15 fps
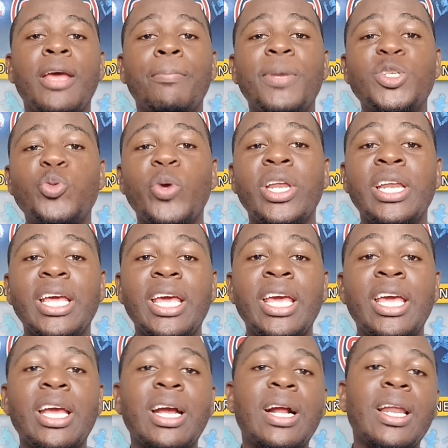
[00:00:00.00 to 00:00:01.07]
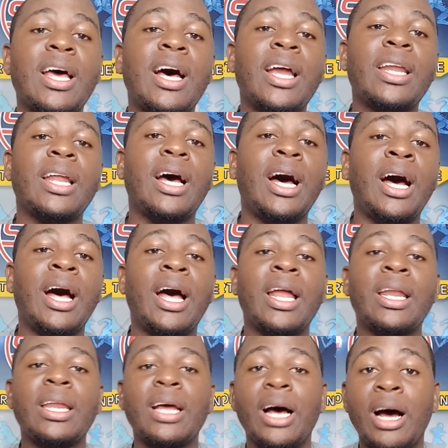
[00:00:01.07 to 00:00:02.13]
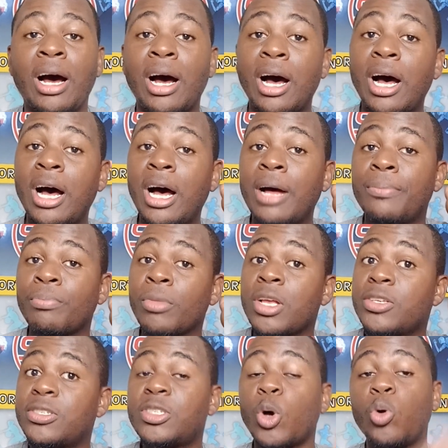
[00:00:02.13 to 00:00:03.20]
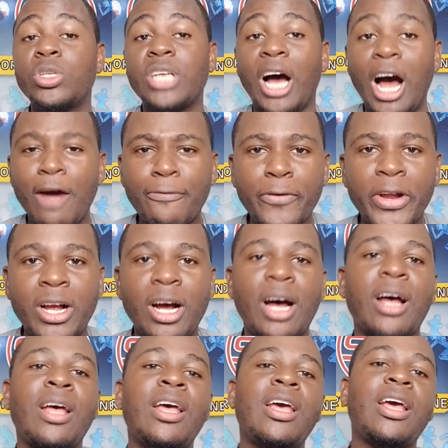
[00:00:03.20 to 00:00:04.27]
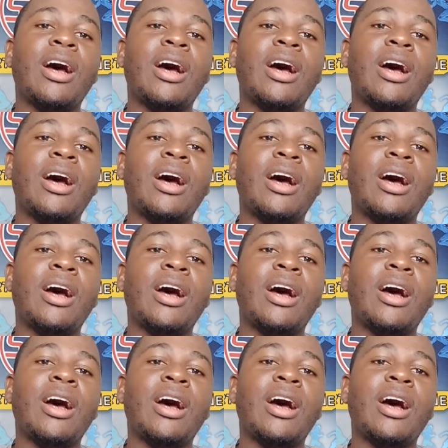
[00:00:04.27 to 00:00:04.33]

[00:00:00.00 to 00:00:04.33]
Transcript: between England and uh, South Africa.